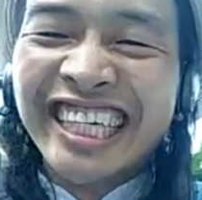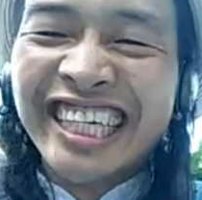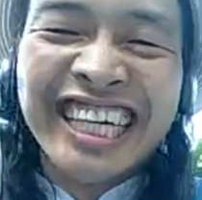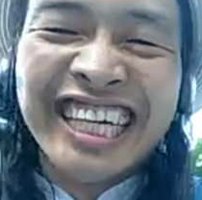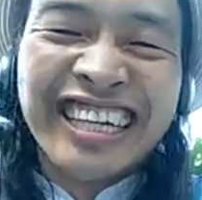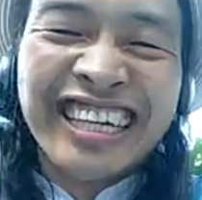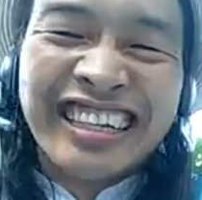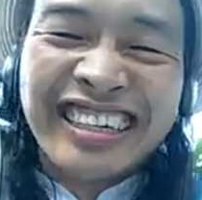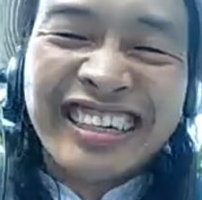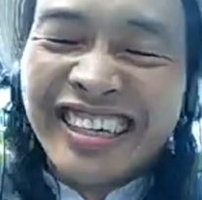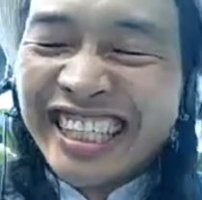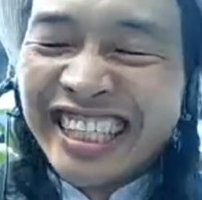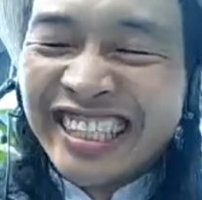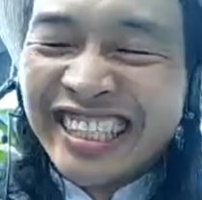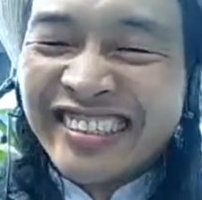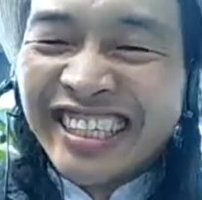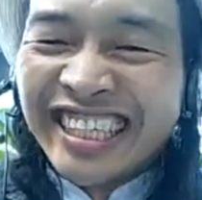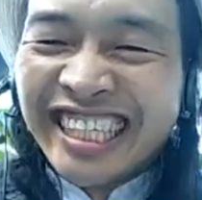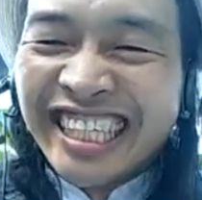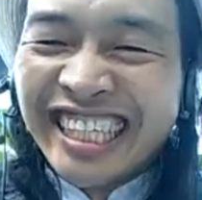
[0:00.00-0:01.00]
and also as
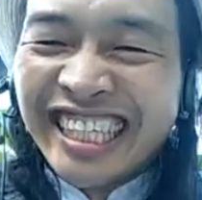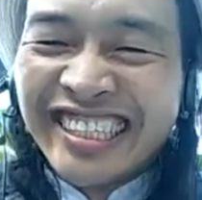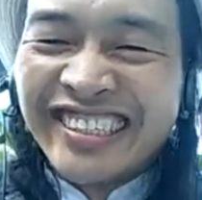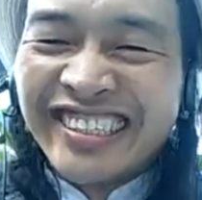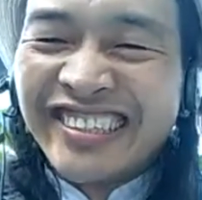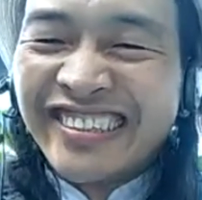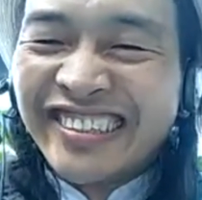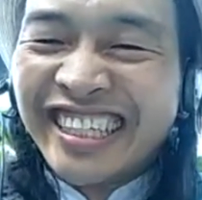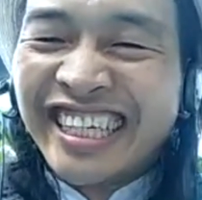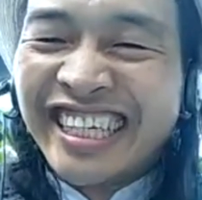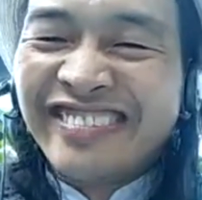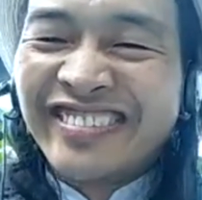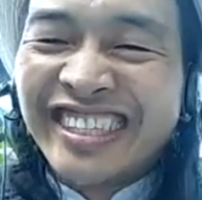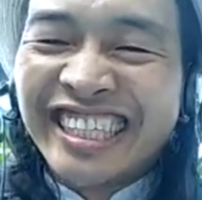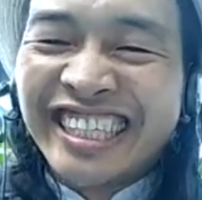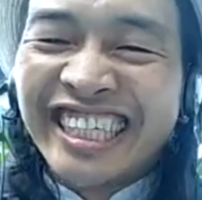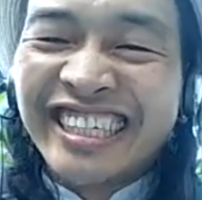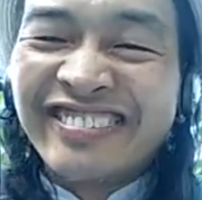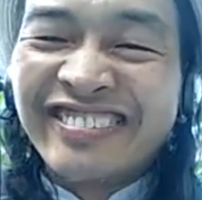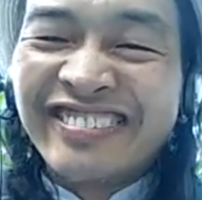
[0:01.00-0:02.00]
a total lump
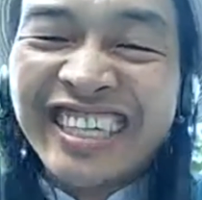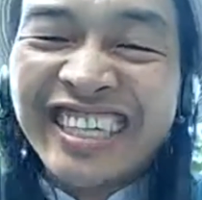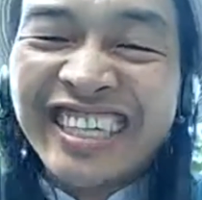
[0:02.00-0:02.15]
sum.